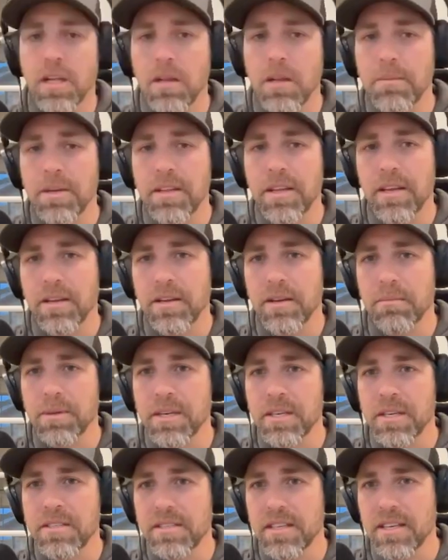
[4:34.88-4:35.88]
me that your
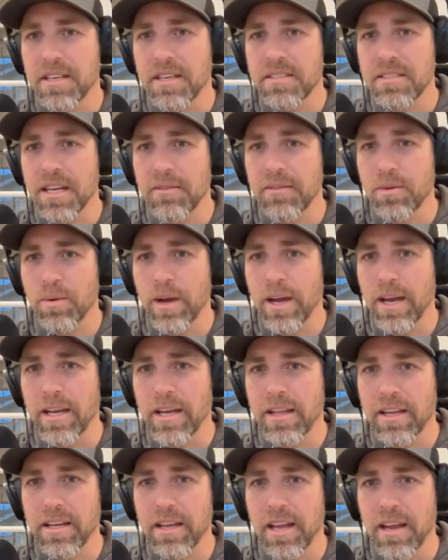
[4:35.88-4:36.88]
BC doesn't have
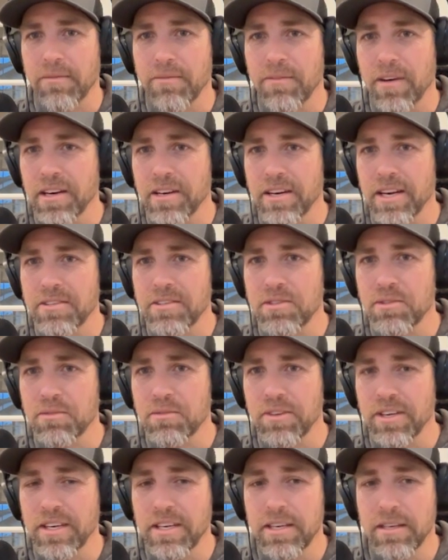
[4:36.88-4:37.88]
like a fire
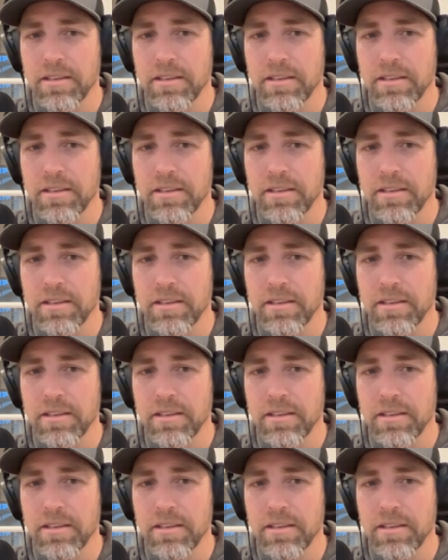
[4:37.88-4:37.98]
SUV?